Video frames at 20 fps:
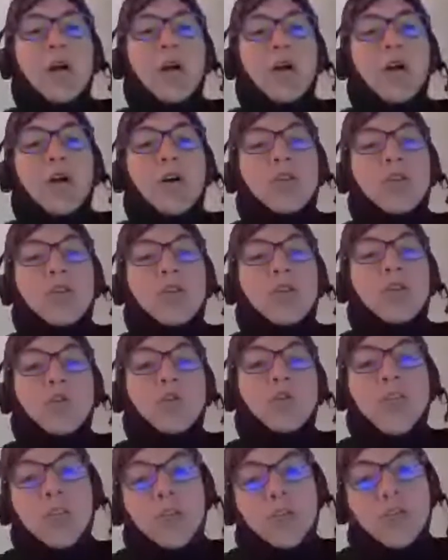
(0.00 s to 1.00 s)
On
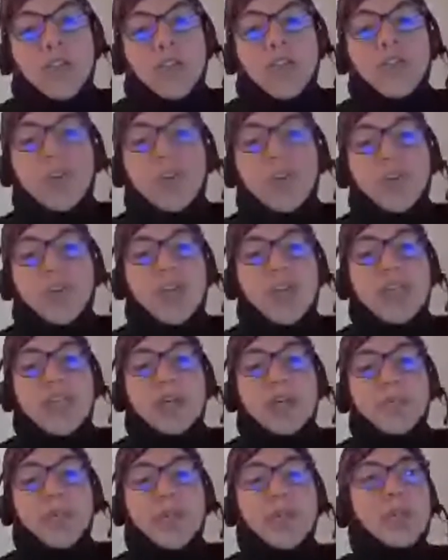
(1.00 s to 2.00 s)
Windows Server, for
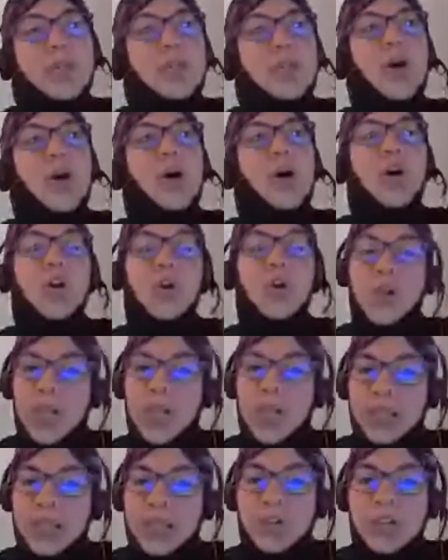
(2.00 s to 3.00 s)
example, or
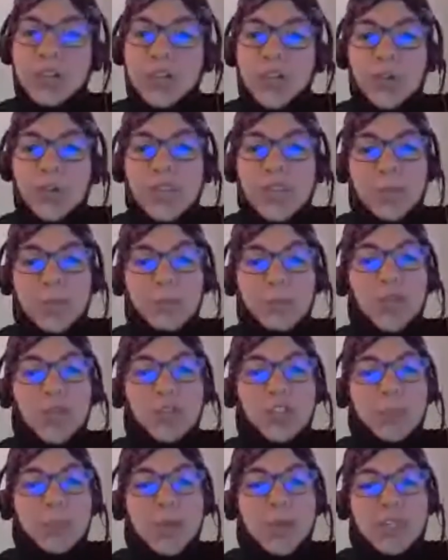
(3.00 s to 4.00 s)
Linux, so it's
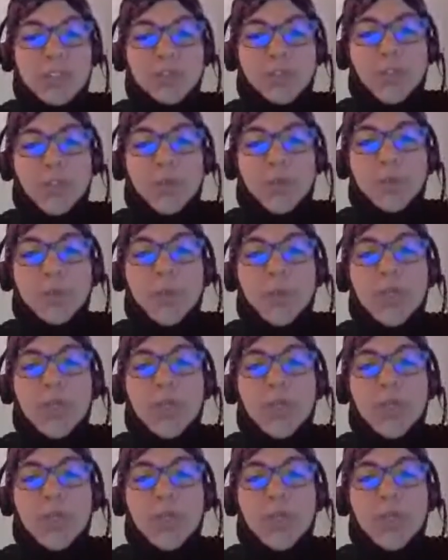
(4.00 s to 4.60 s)
multi-platform.